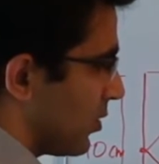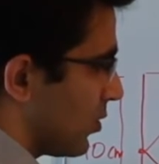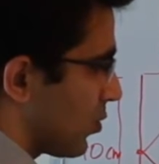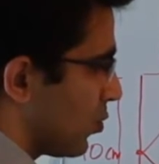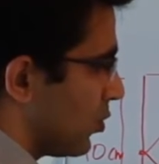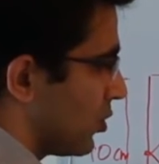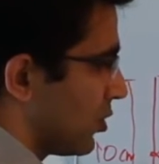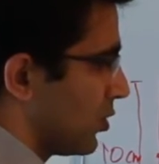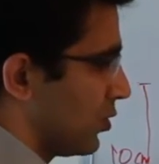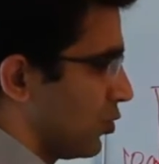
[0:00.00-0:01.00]
root
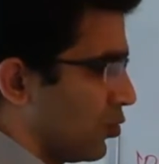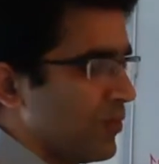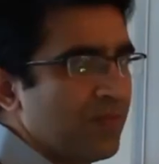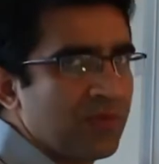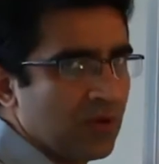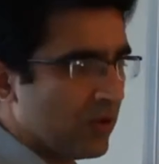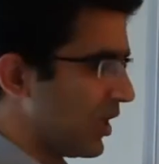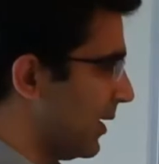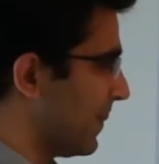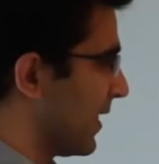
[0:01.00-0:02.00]
2.
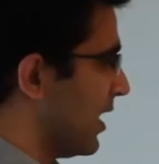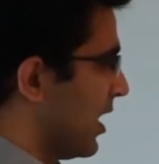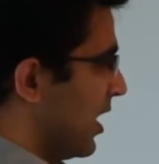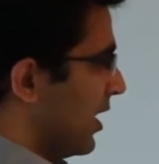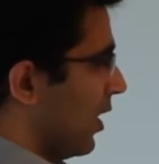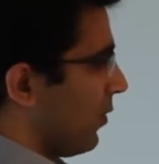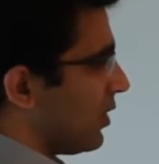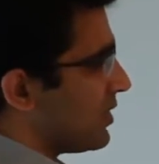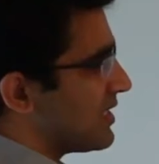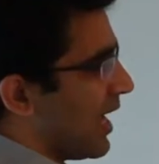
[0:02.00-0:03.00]
Okay, now
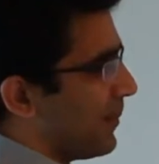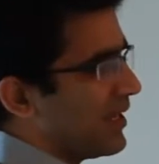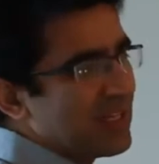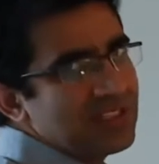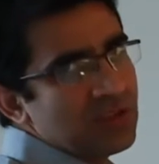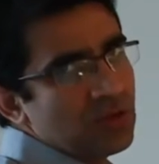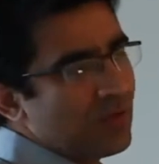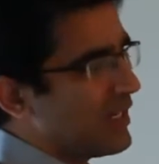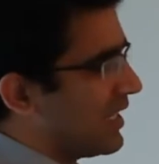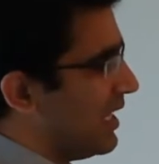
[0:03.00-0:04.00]
what is happening is you
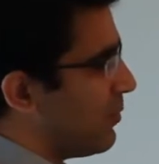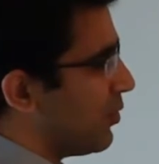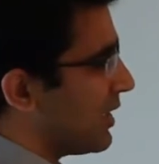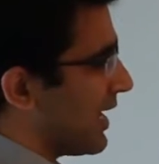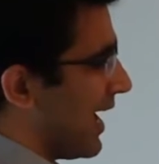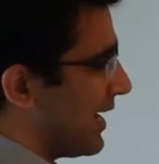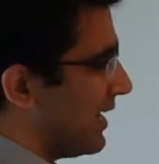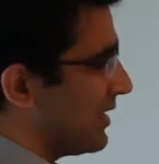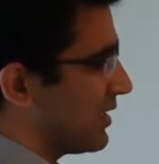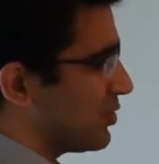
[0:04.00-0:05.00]
will keep on
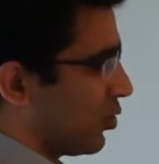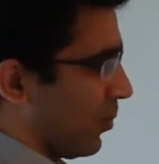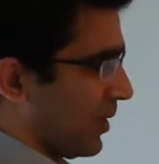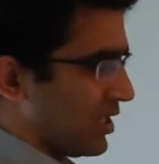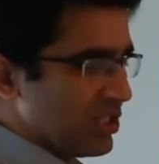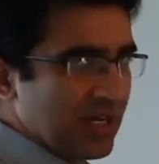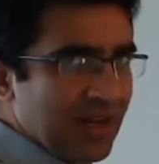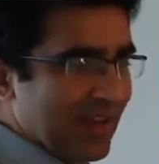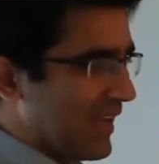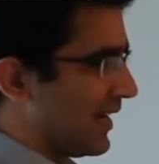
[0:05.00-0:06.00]
carrying this operation
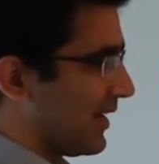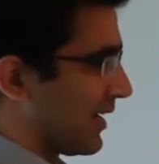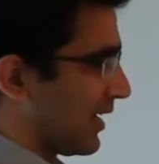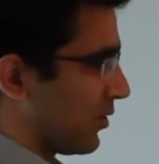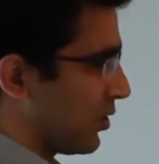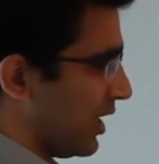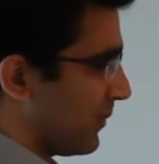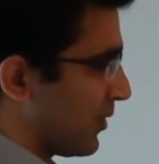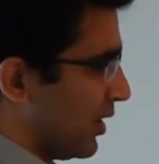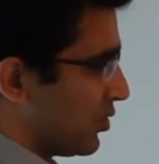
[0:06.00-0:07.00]
again and again.
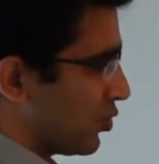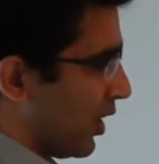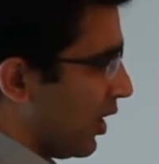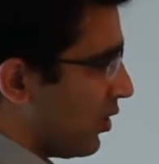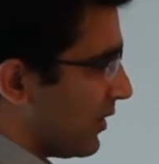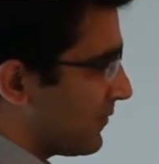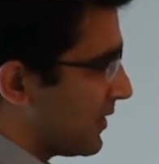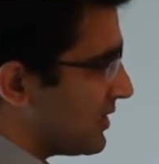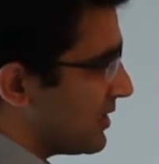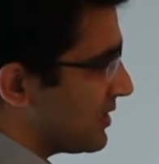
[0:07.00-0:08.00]
Okay, so now if
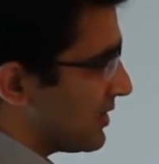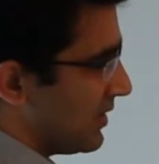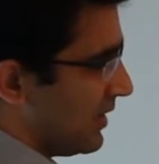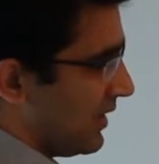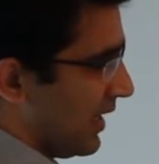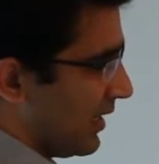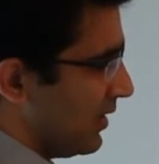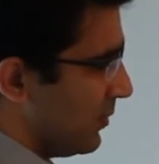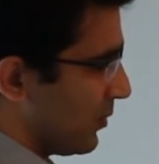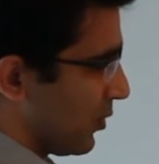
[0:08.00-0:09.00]
this is
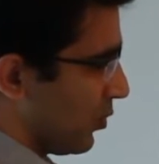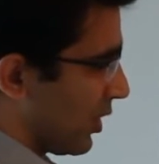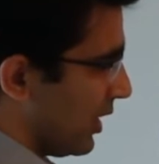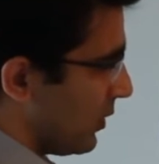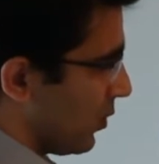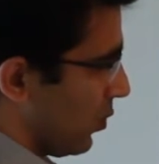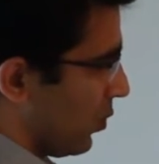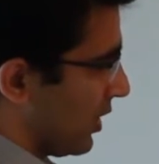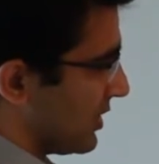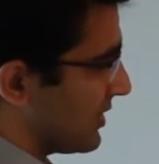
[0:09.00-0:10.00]
10, okay,
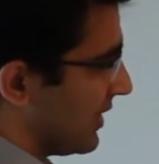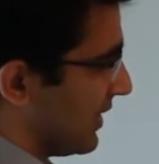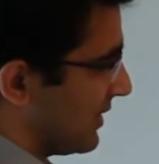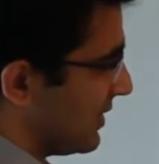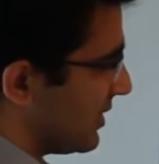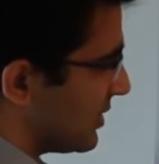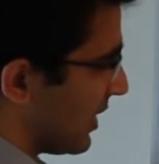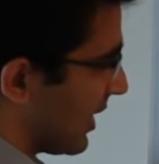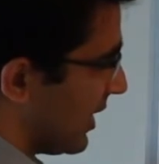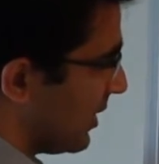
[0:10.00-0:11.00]
what is the, this is
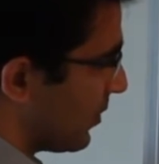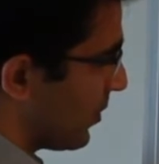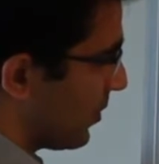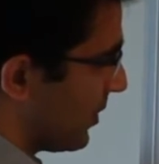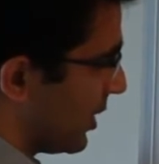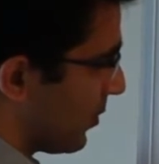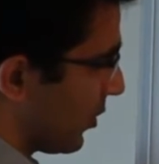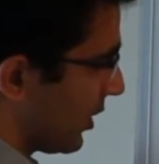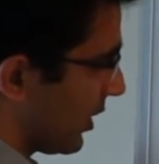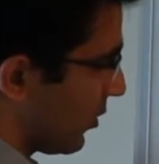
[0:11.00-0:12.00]
again
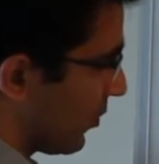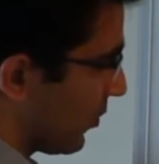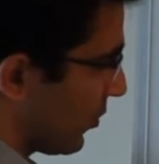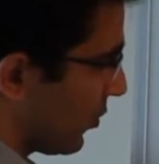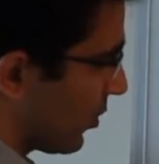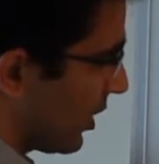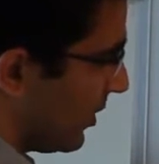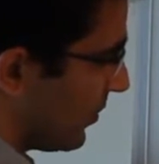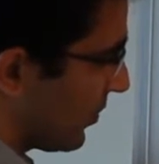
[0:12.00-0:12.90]
midpoint now. Okay,